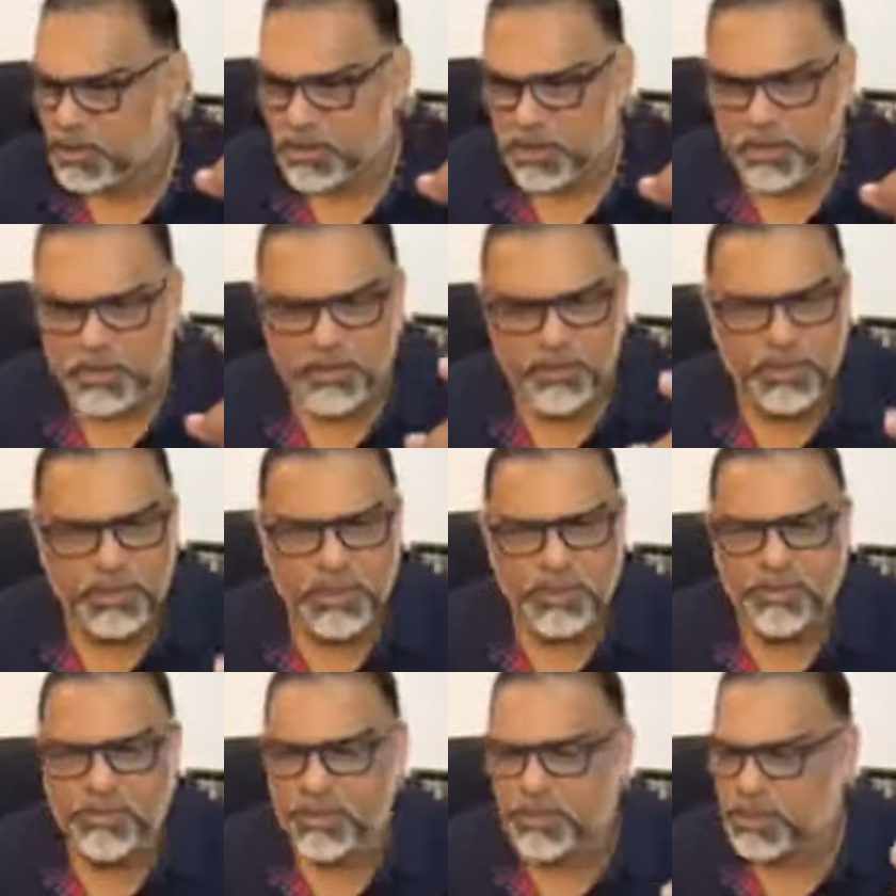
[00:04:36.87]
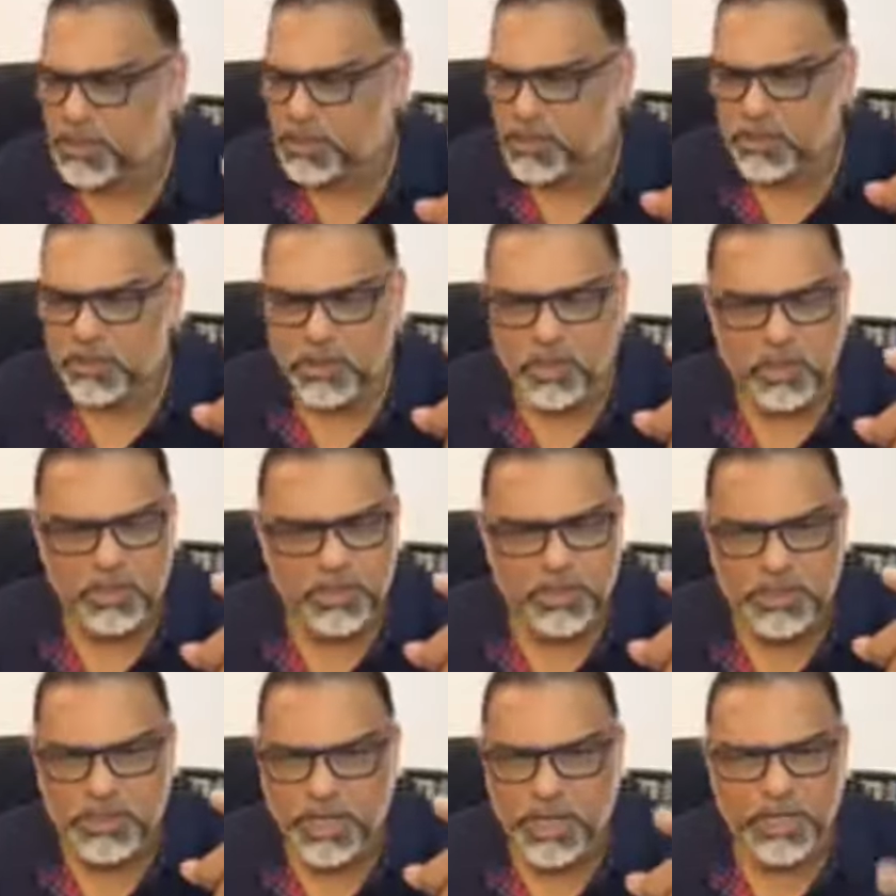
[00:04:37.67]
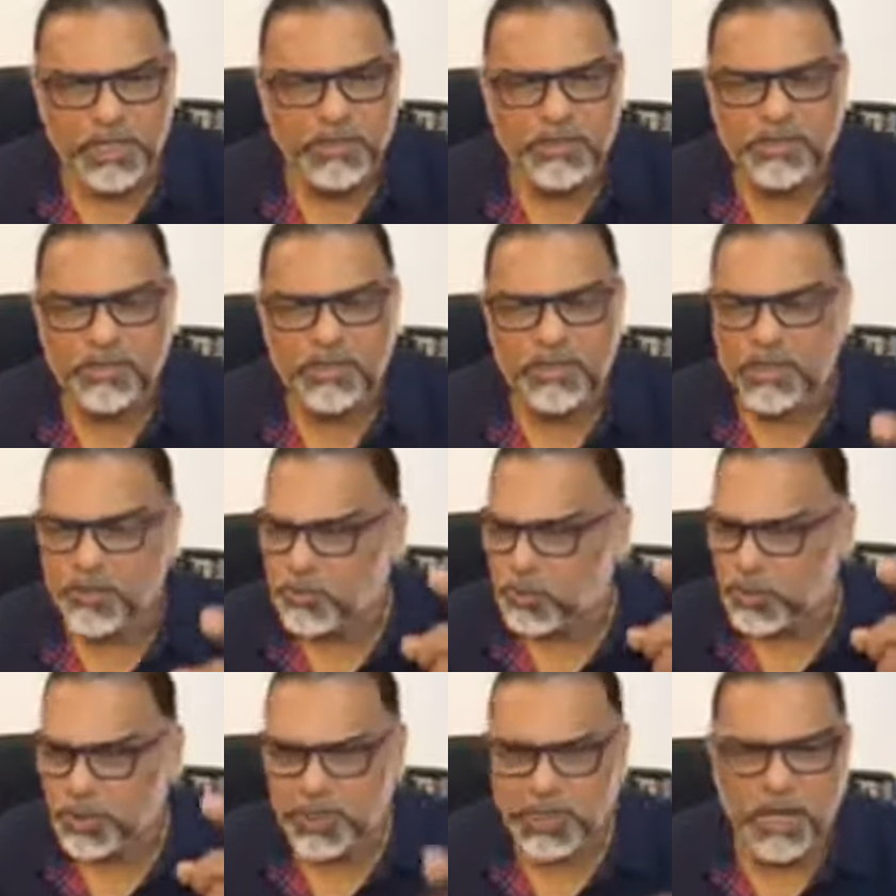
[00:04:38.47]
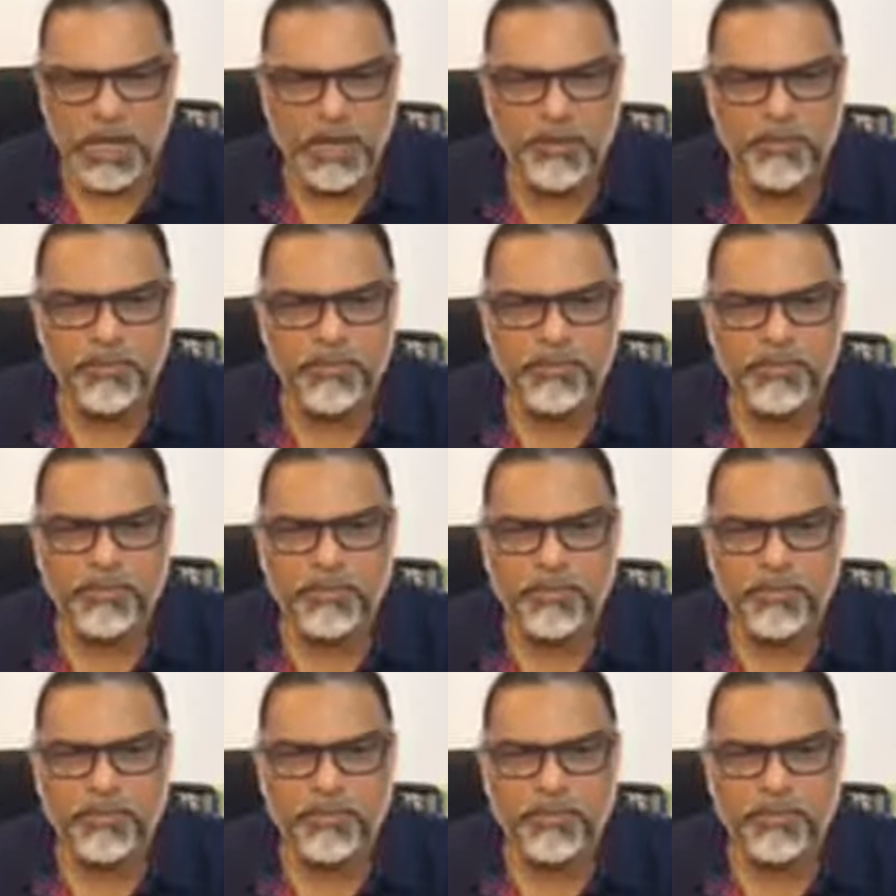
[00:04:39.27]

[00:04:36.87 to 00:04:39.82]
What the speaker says: Even if it's not yet, it will come.